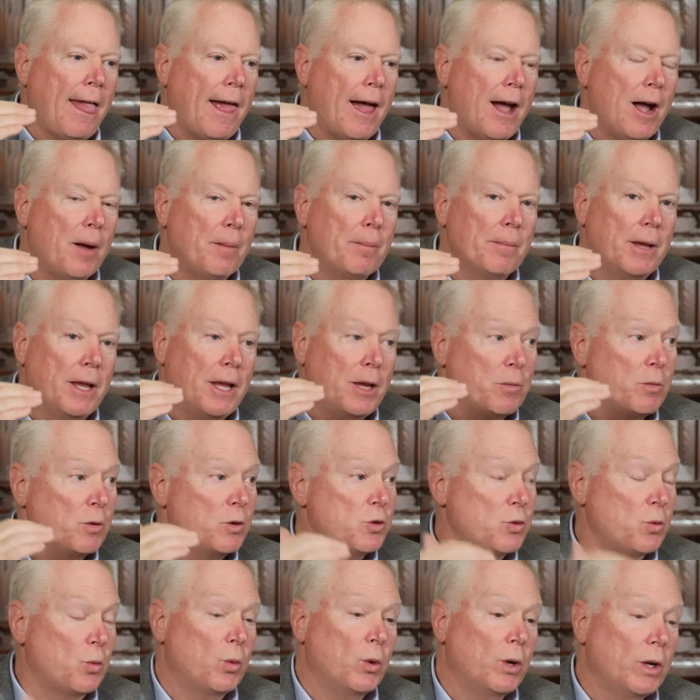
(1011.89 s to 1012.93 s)
Um, it
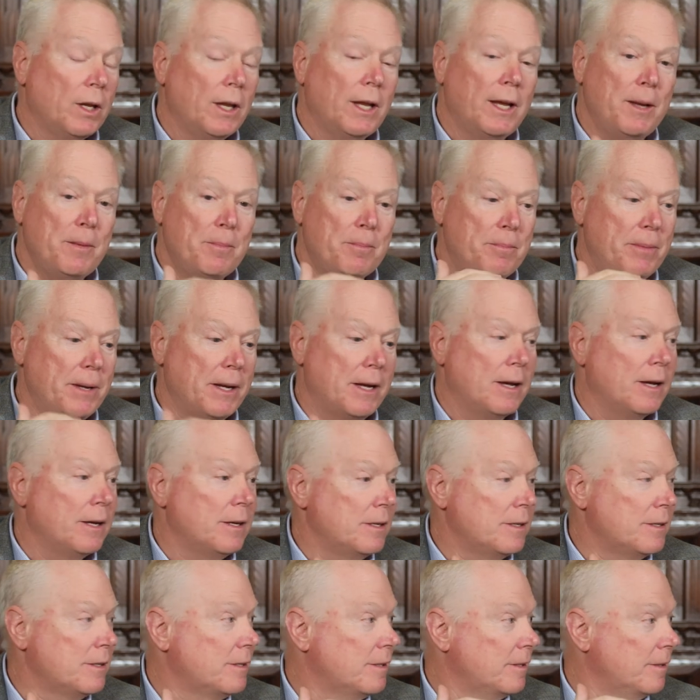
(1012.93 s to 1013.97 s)
was really
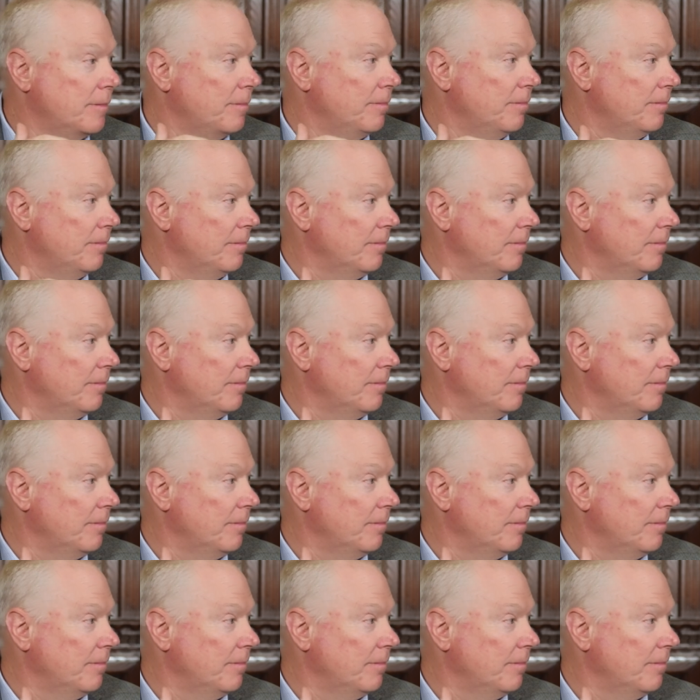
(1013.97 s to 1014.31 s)
because